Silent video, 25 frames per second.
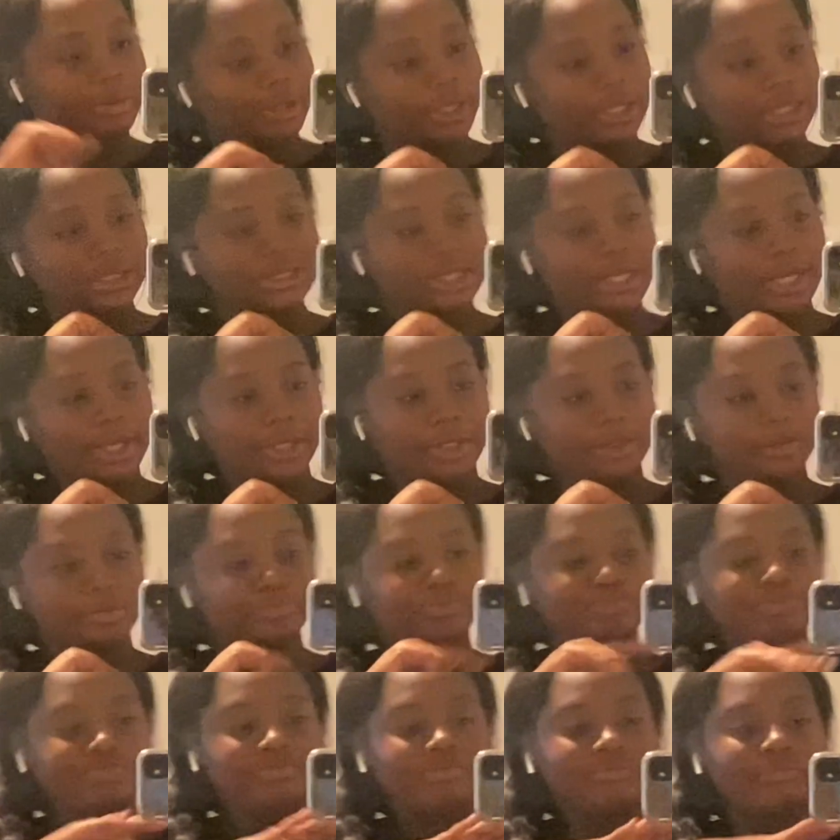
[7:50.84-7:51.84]
gets here,
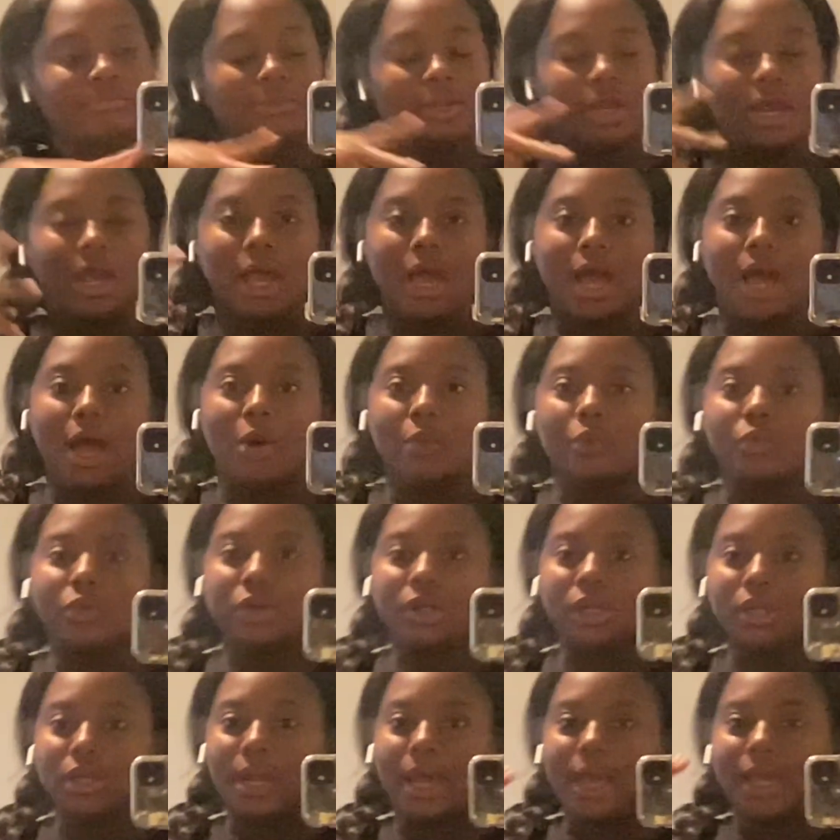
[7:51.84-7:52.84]
I want
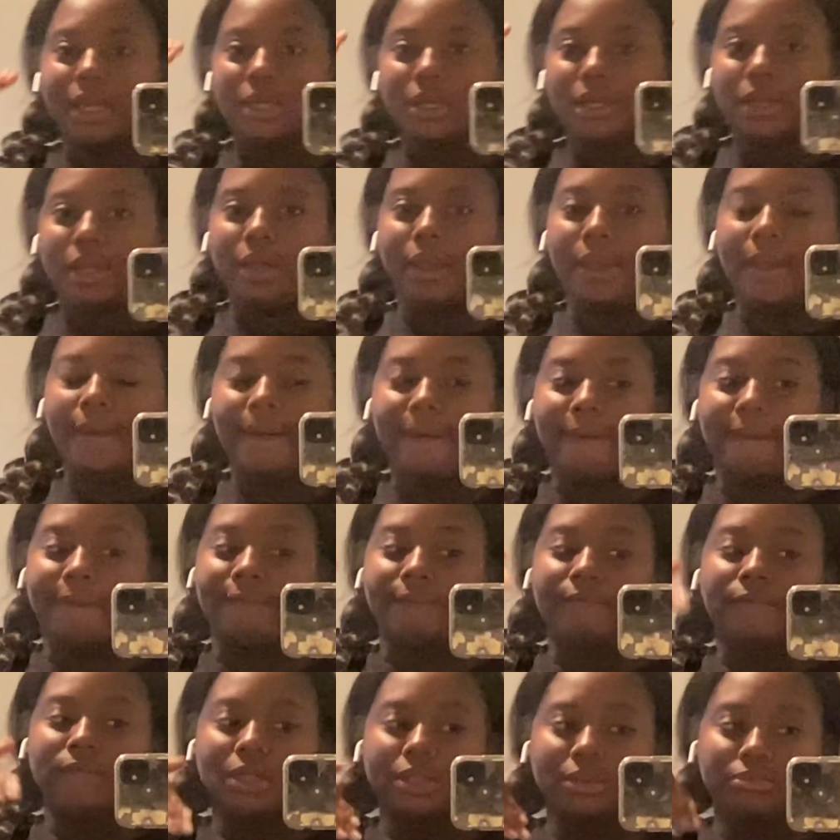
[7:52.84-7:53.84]
to like have
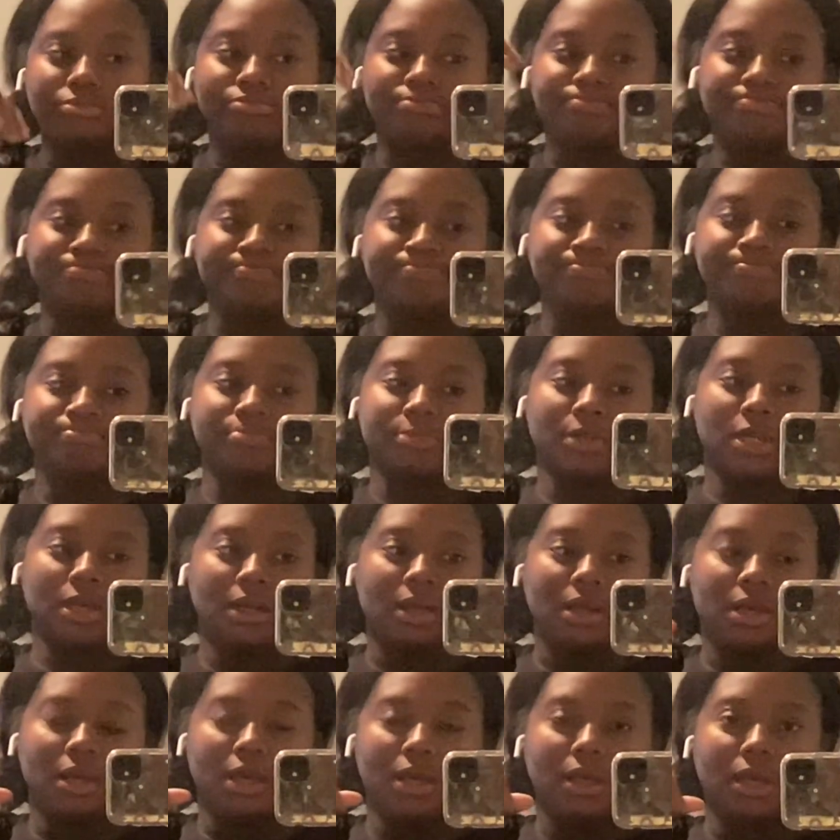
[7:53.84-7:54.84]

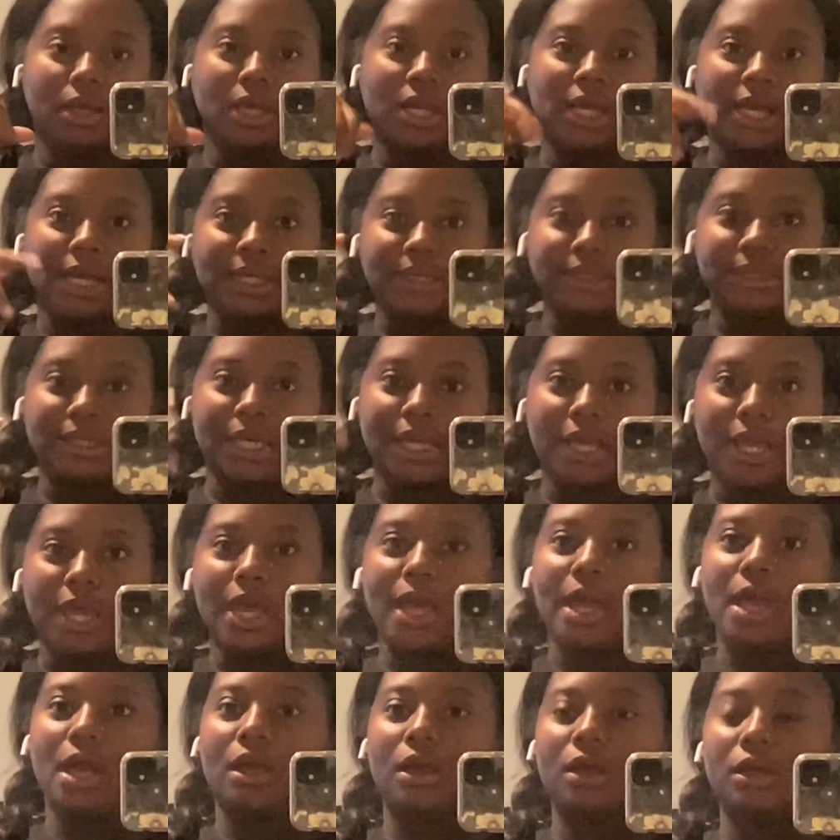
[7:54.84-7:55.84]
content
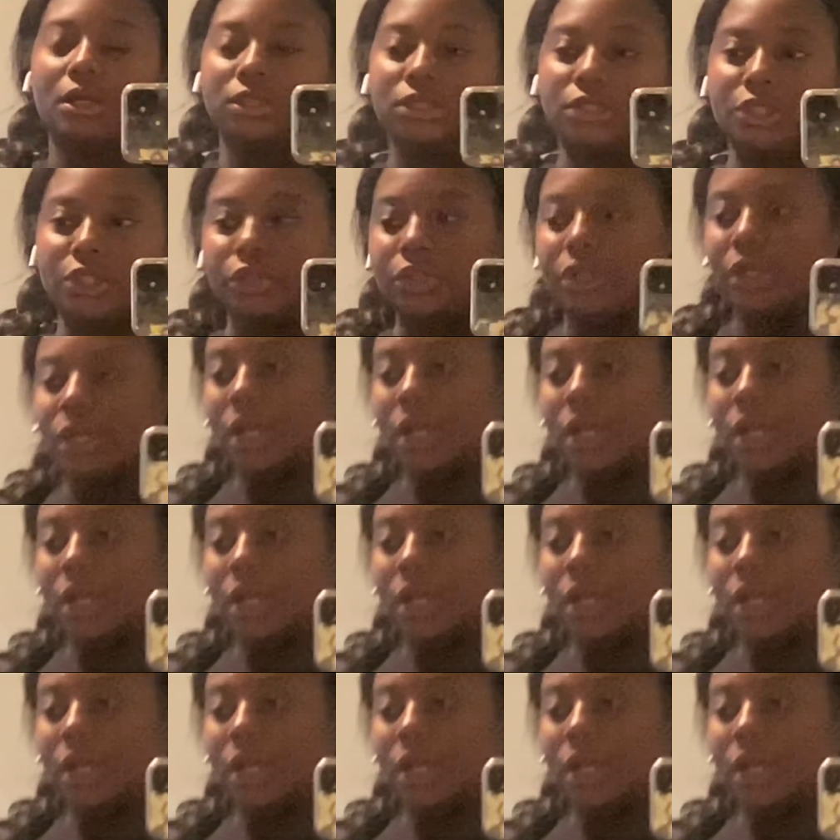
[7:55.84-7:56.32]
continuing to